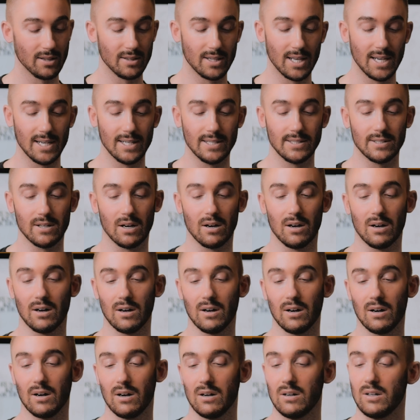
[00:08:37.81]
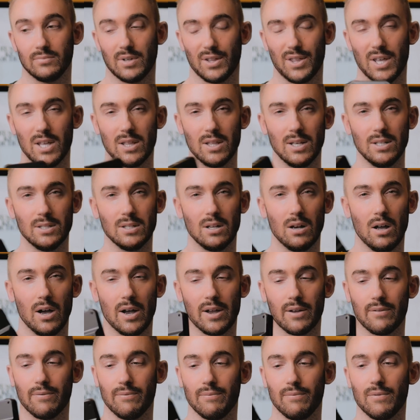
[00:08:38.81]
These are, I think these are
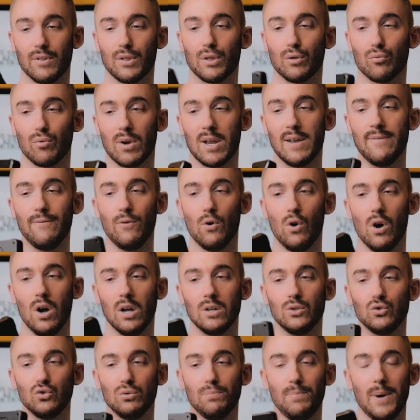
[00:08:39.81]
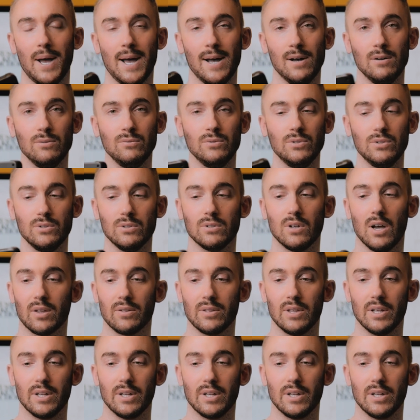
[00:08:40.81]
like £300–400.